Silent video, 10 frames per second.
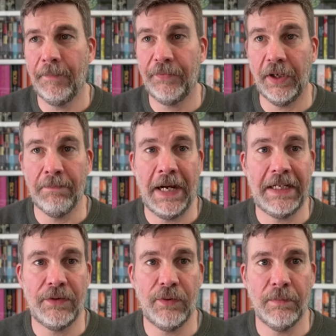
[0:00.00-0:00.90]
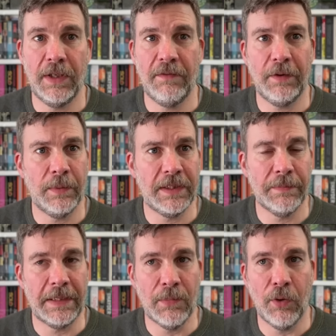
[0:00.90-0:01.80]
So made into a movie with
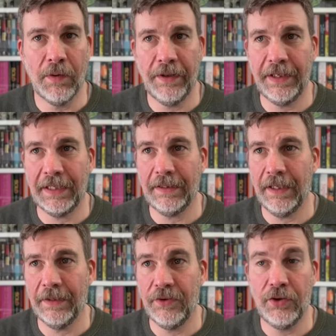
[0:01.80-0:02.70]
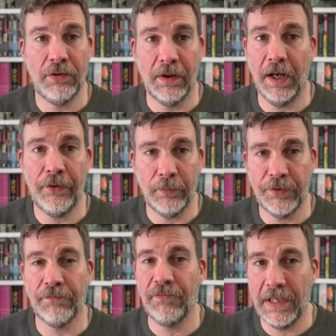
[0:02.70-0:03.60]
Demi Moore, I think. And The Juror, I thought, was
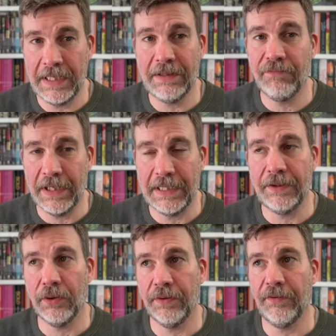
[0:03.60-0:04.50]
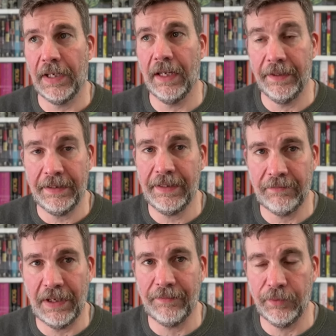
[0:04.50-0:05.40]
a really, really good thriller. I didn't
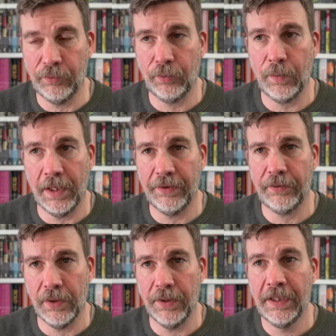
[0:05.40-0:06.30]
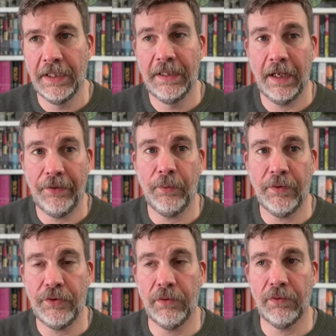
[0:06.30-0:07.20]
think Ravens was quite as good. I thought
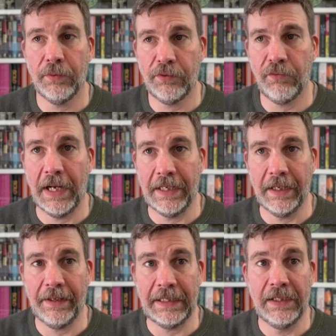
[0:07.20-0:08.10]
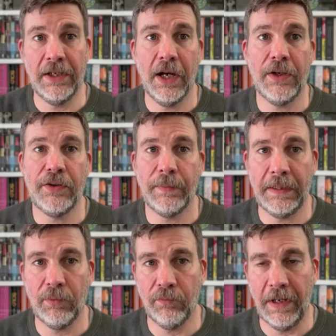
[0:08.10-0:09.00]
The Juror was great. And I think loads of
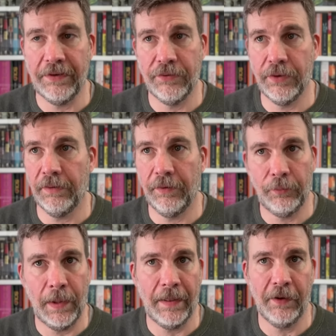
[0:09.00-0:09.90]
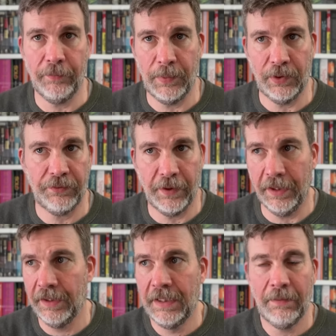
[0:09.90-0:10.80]
people read The Juror. It was one of those books
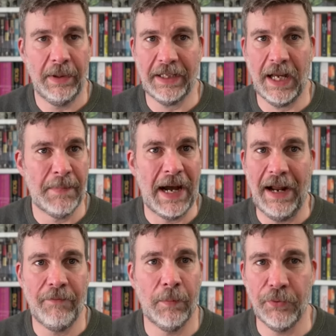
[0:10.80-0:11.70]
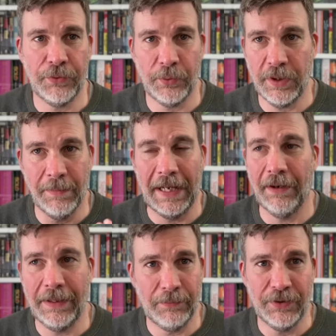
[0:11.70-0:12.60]
that when it came out, everyone was talking
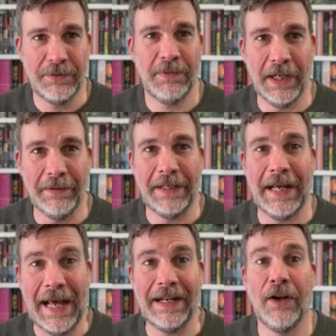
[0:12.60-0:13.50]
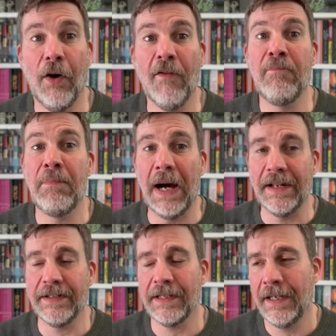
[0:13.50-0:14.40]
about. It was, you know, it had a lot of
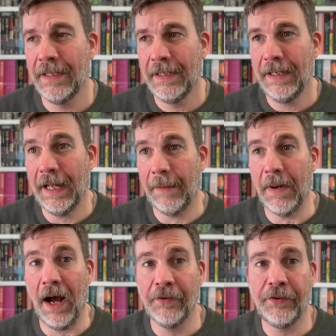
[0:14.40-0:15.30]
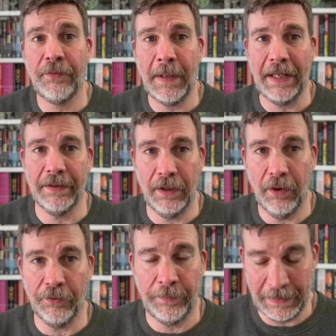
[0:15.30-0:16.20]
buzz. I suspect that
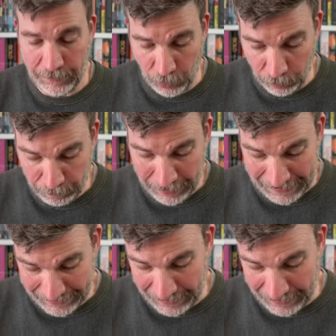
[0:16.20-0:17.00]
lots of people picked